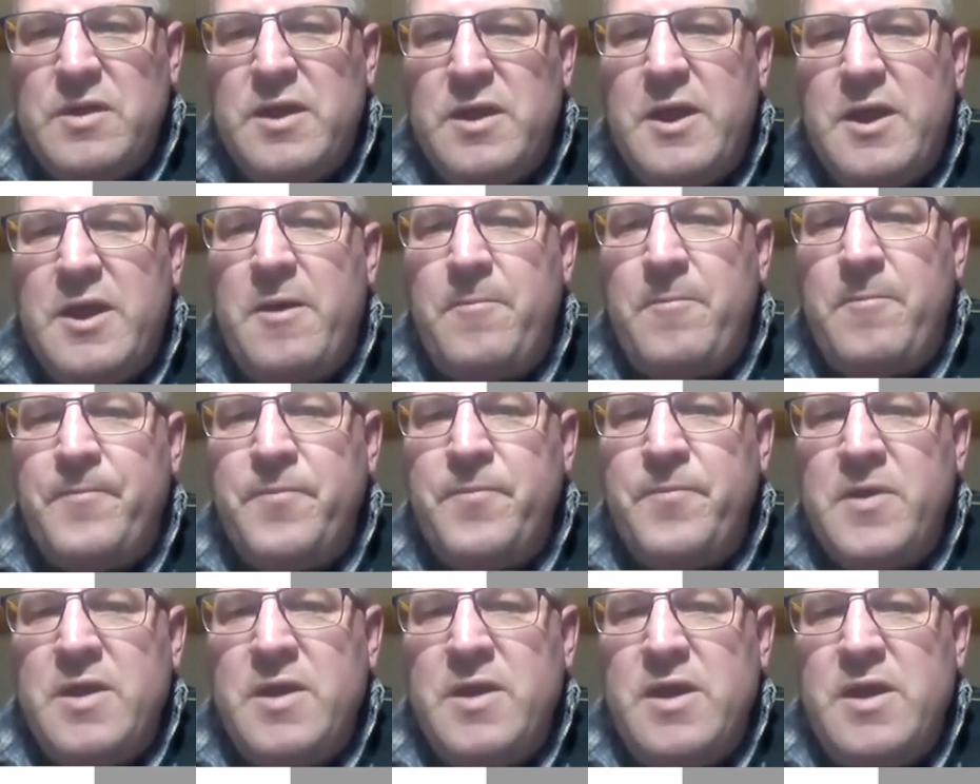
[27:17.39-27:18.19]
Yeah,
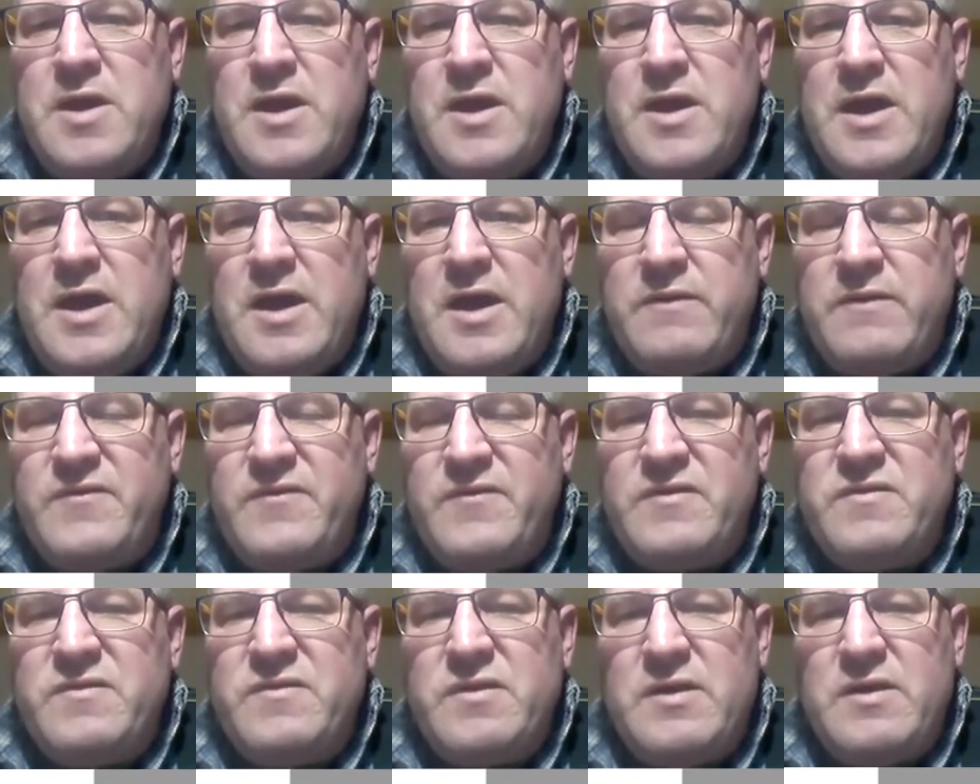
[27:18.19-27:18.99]
and
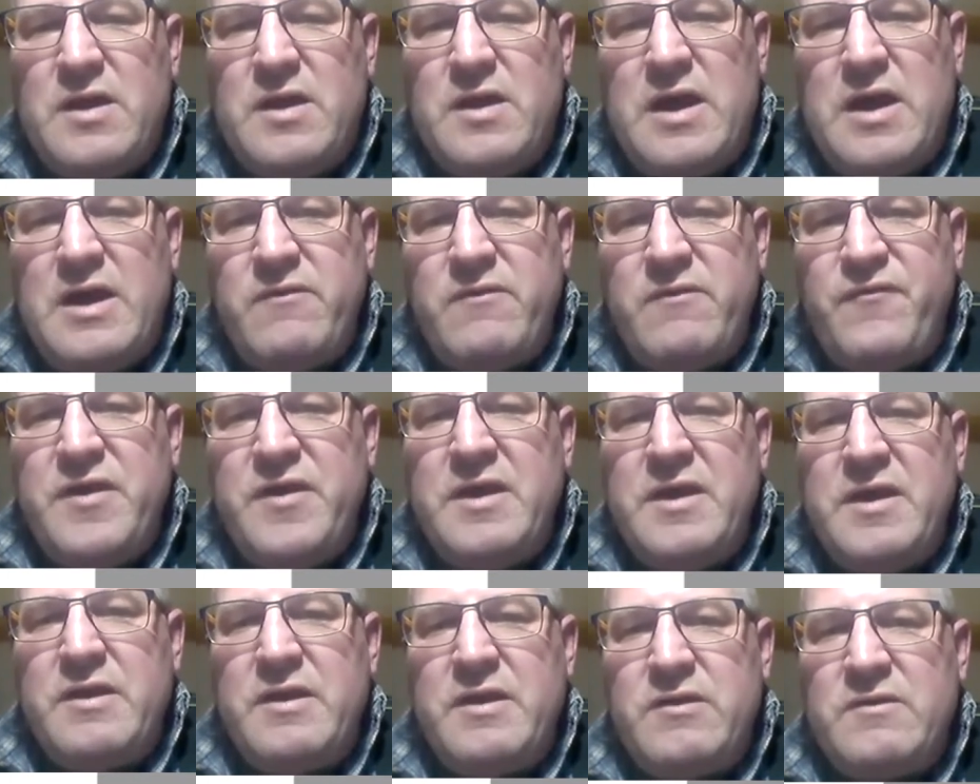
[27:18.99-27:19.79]
this, I
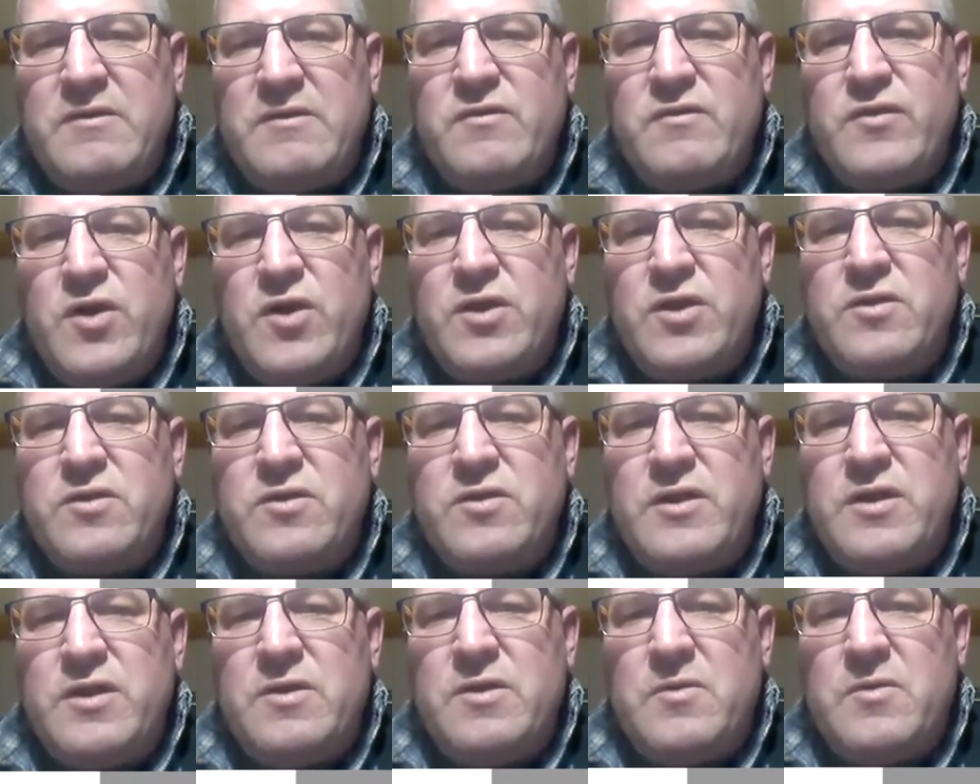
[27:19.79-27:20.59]
think it's
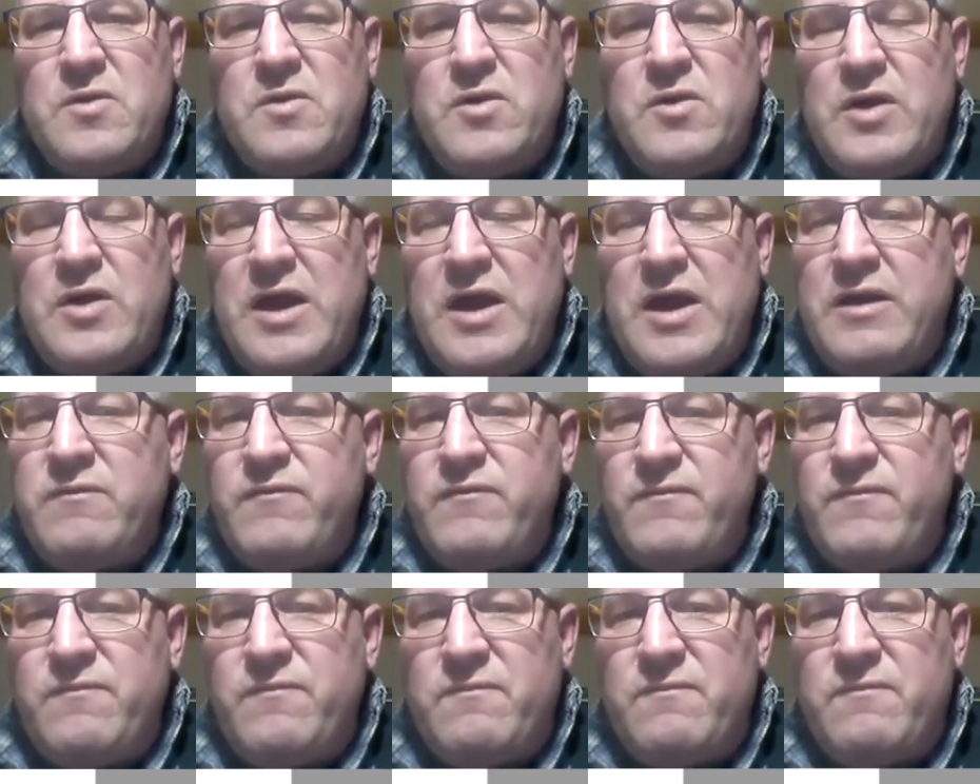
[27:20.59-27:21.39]
not
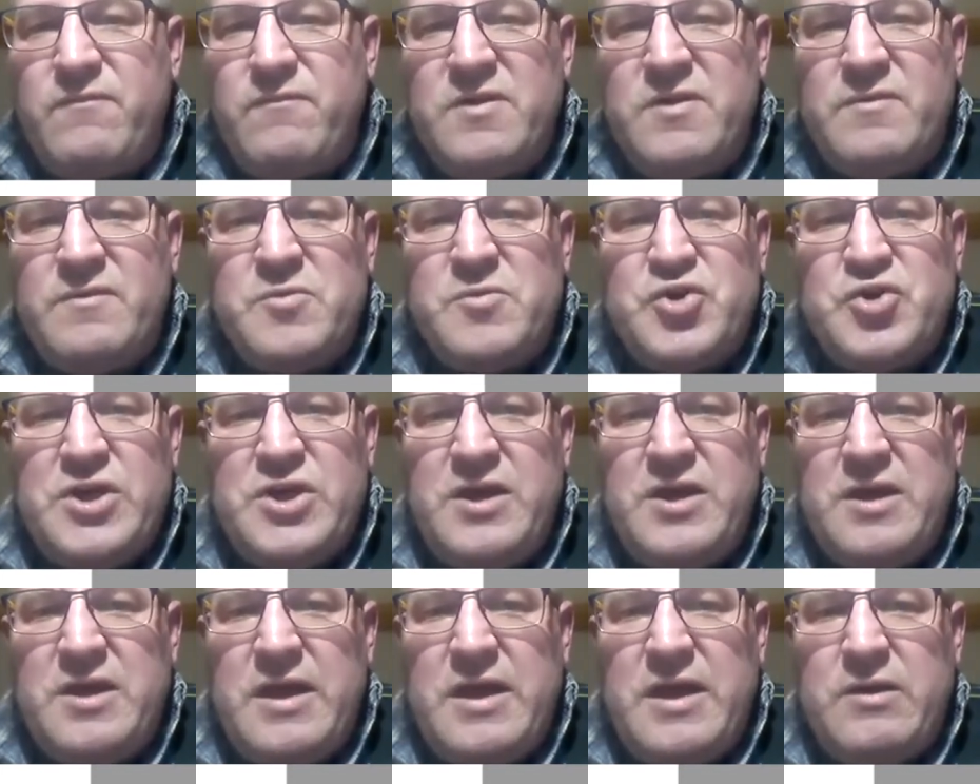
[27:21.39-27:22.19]
and this
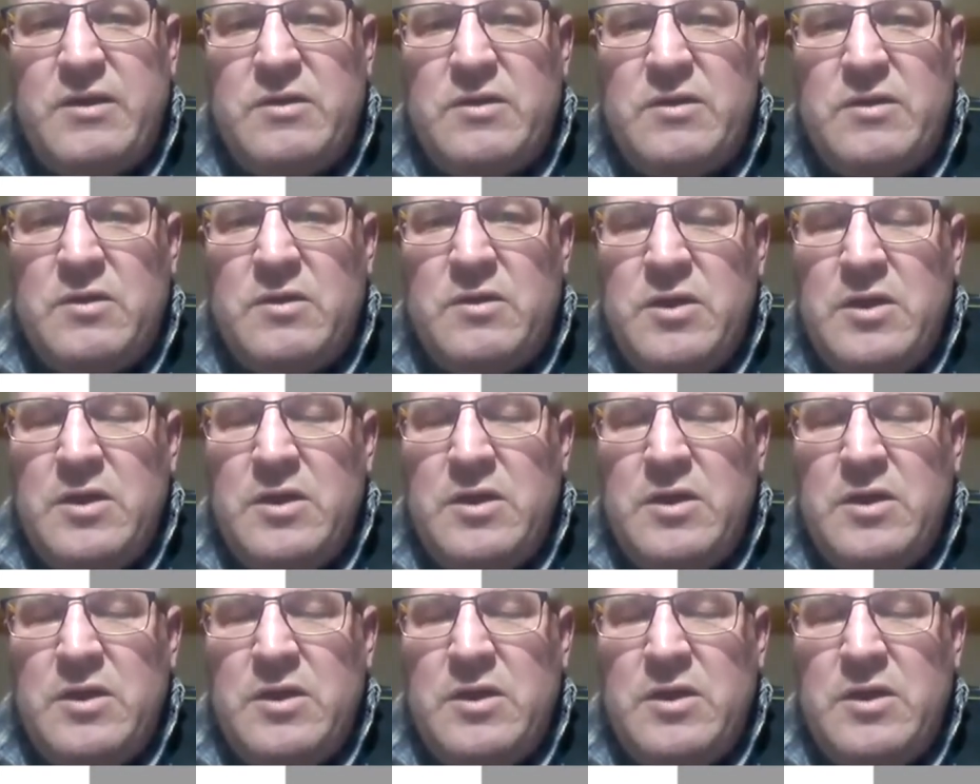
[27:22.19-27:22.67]
machine can